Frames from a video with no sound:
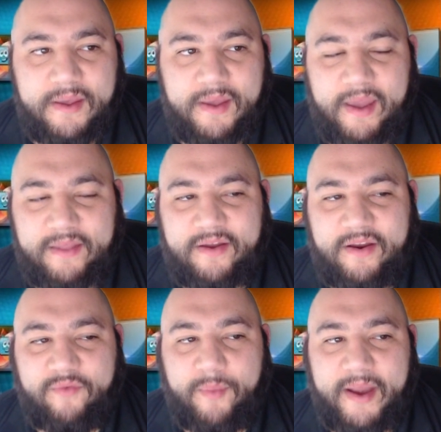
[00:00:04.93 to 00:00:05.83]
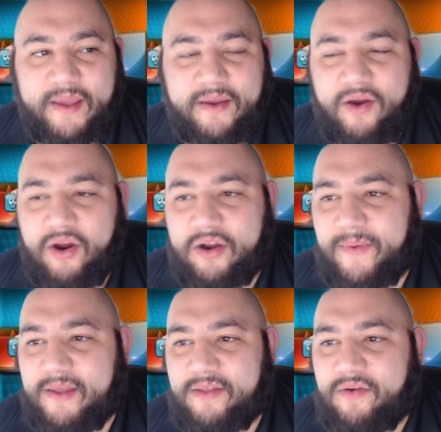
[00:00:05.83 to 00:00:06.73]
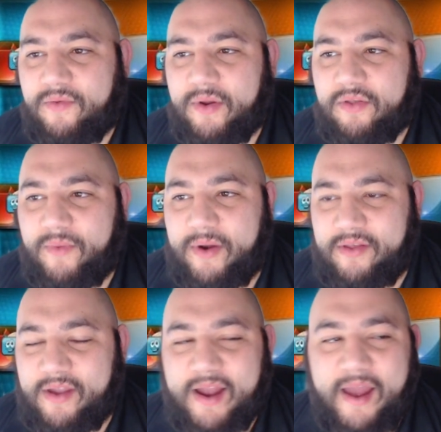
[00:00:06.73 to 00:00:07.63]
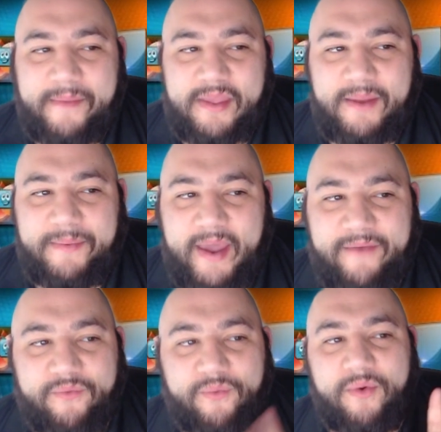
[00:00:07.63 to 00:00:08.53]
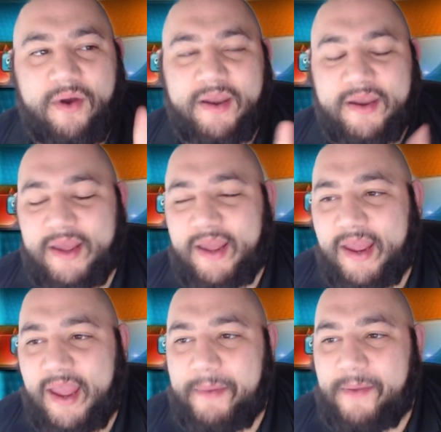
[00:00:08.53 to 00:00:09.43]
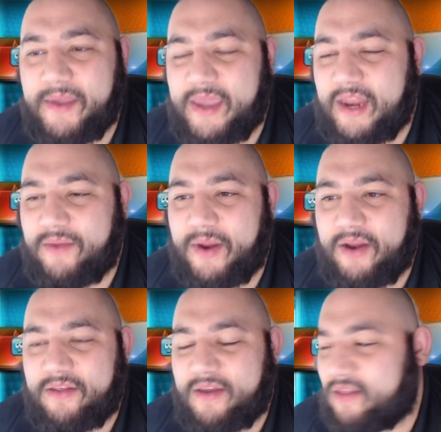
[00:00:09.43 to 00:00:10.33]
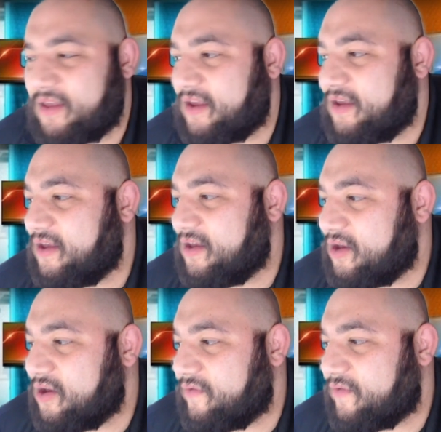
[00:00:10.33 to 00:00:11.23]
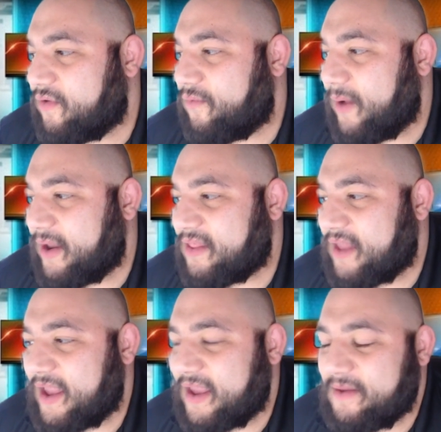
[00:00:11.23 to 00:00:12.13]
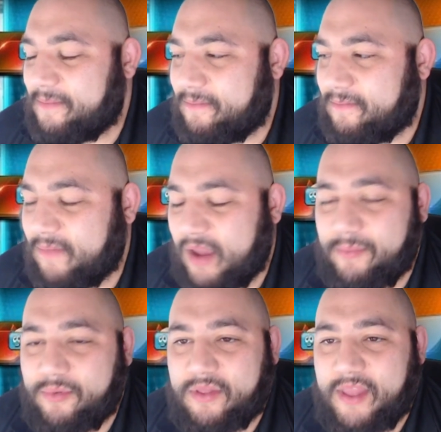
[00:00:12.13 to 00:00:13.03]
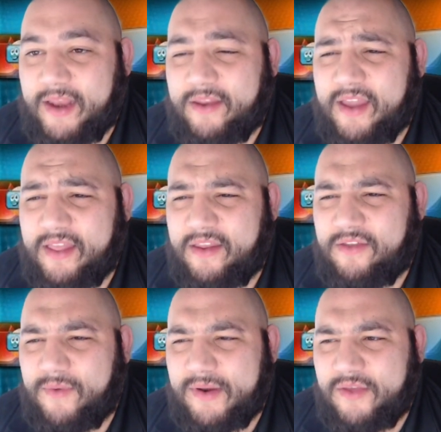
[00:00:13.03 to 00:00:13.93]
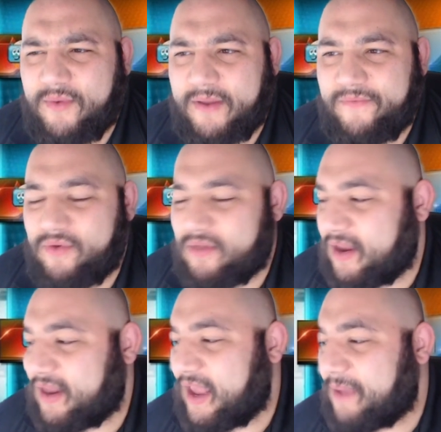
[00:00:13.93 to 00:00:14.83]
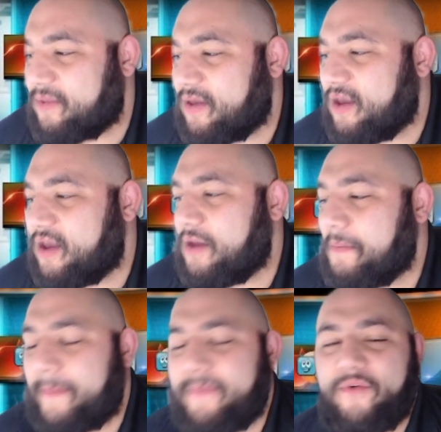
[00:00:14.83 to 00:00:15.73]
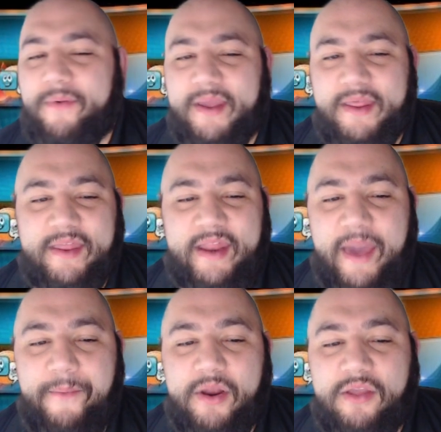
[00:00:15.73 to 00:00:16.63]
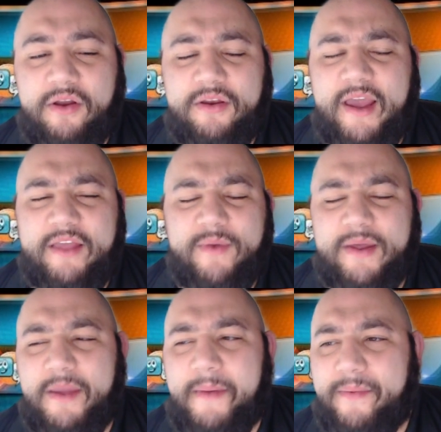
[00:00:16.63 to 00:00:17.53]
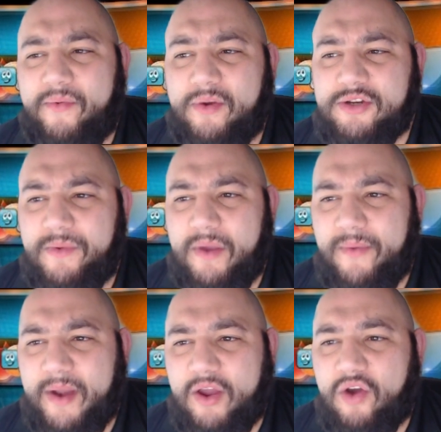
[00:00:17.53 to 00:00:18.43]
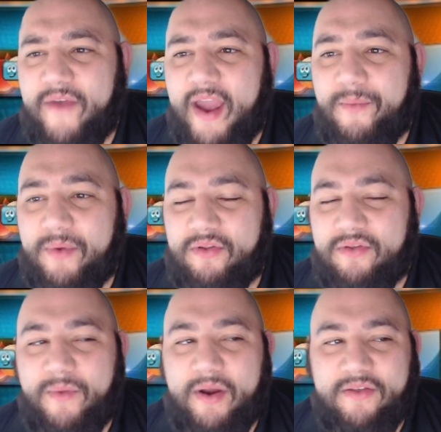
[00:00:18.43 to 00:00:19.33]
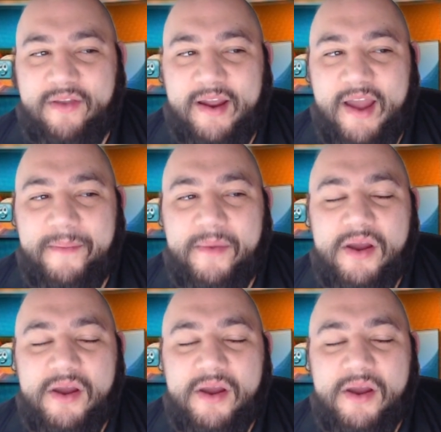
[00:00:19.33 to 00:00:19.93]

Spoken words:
How's it going, everybody? Arthur Bryan here, Whiners and Marlins.com, and today we have one MLB game that we are discussing for the Wednesday, April 10, 2024 slate of games. But before we get into that, I want to talk to you guys quickly about a promotion we are running over at WhinersandMarlins.com,